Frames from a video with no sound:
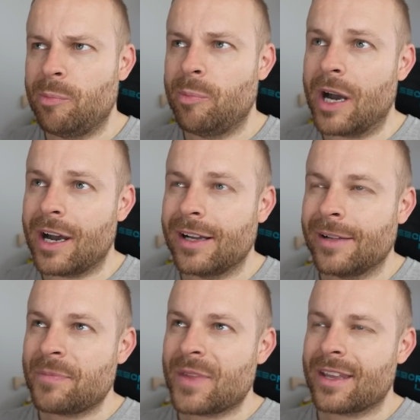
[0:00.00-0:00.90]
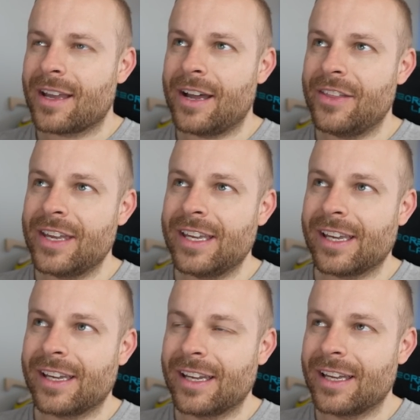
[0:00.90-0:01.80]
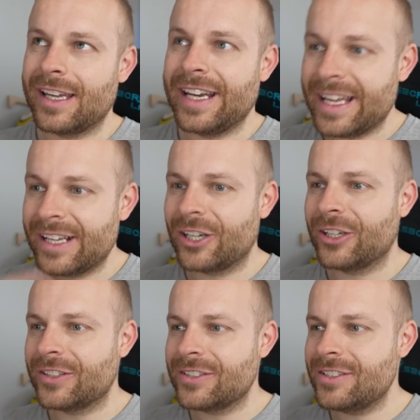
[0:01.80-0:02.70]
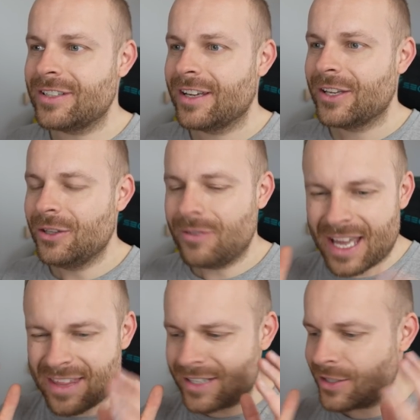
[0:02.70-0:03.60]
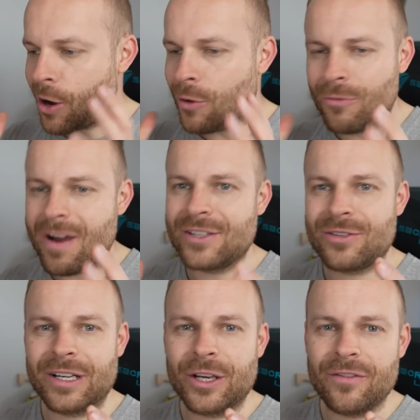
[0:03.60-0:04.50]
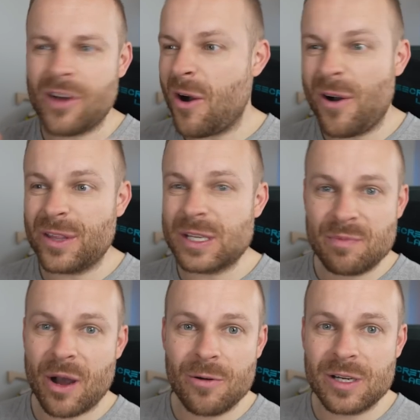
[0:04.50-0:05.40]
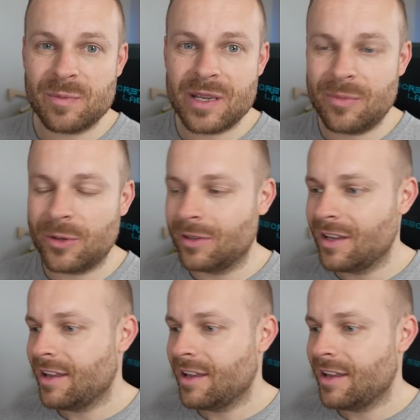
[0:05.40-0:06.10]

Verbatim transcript: But I think in England, you get this whole rhetoric of, oh, these Polish people